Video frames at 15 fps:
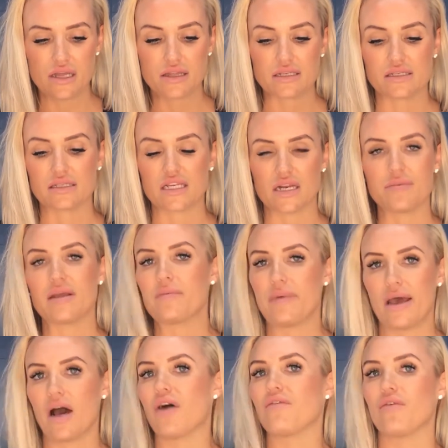this is going to be a
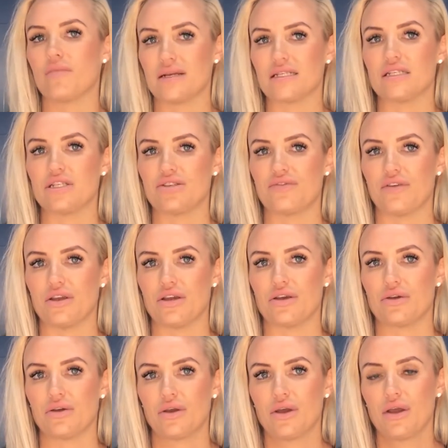powerful message for
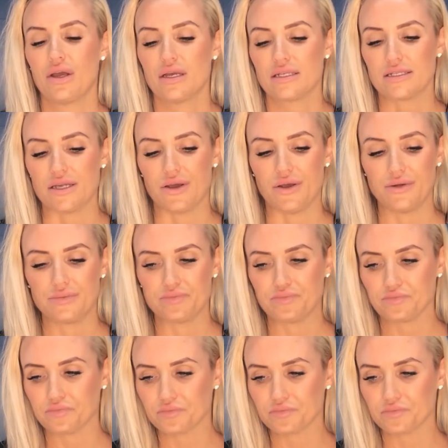you. So,